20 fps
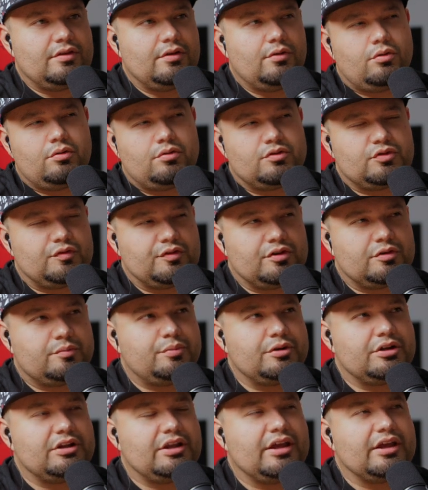the whole sphere.
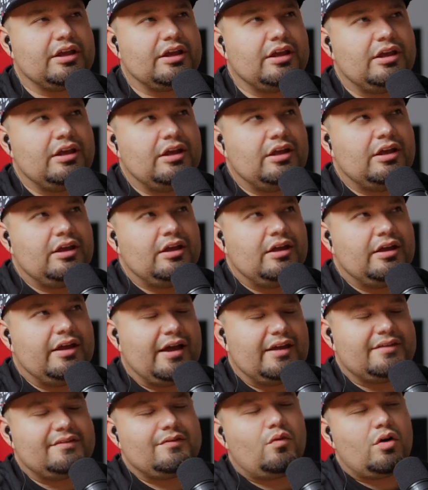But like
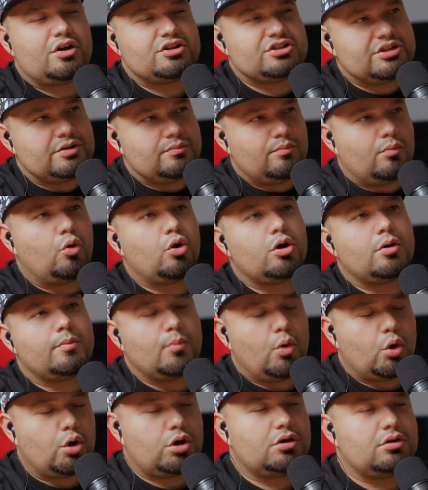as I watched it more
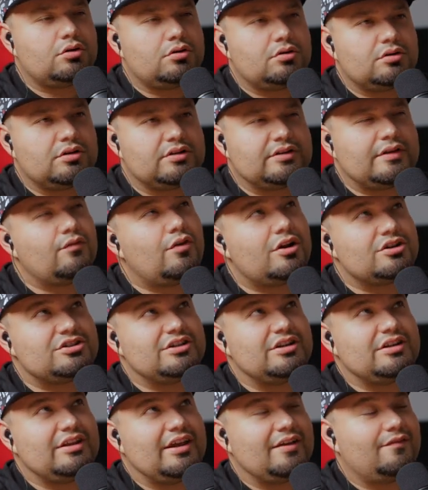and more, because I've
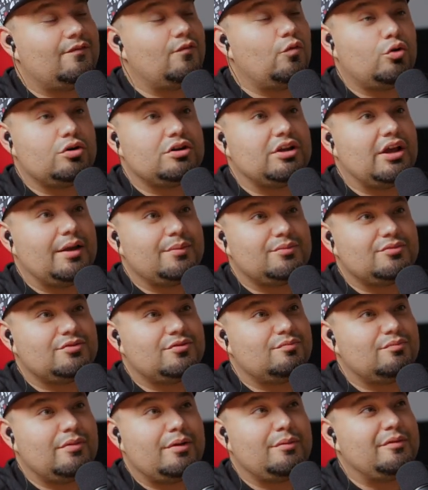watched it like four
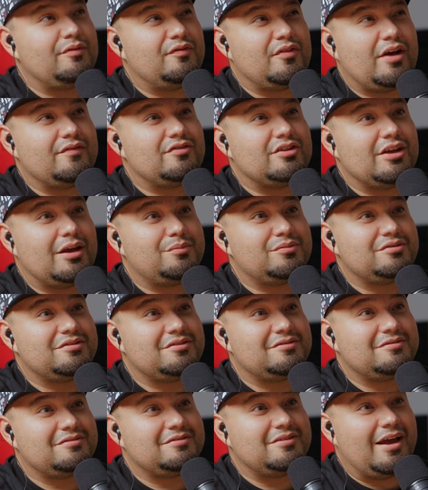times, maybe oh, five oh, okay,
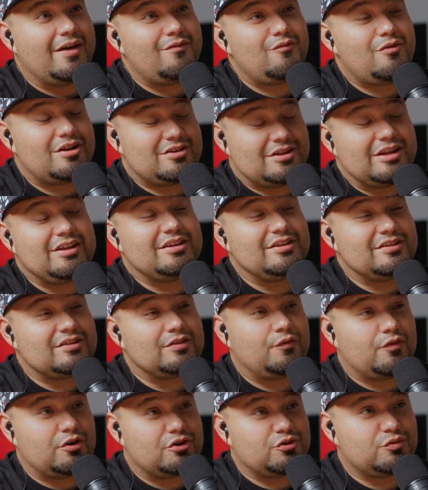times. Okay. I've watched at least
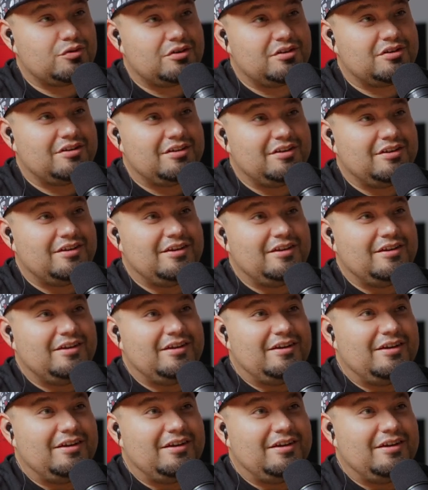the first one. Yeah.